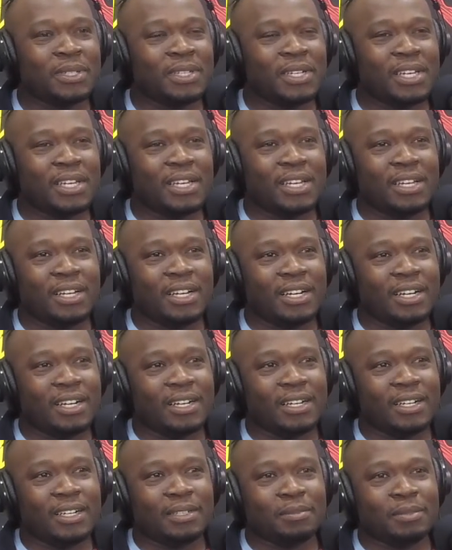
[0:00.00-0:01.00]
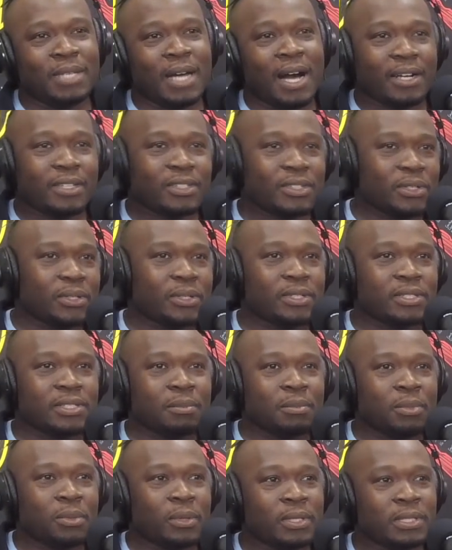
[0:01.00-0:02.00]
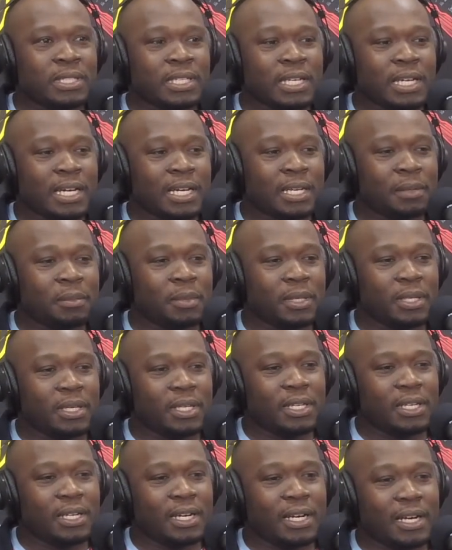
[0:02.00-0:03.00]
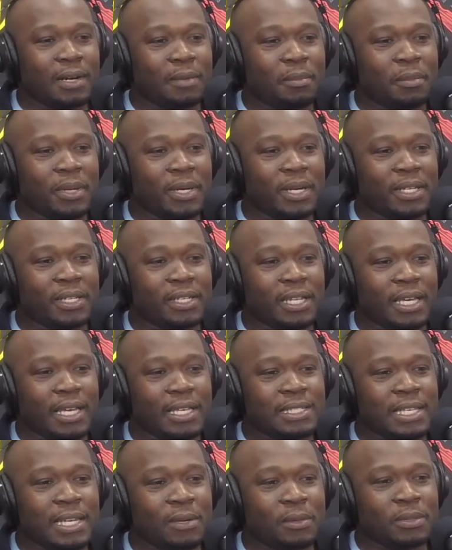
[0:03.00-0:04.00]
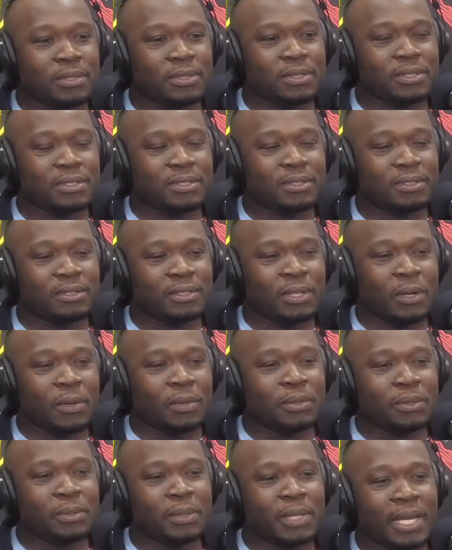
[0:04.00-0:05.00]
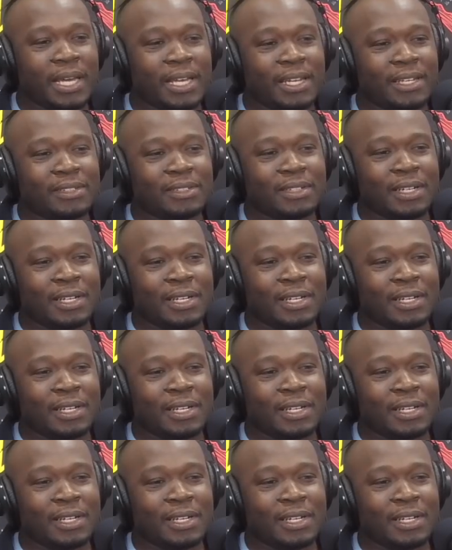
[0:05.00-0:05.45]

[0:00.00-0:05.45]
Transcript: / doctor at some point in time. But as I was going through that,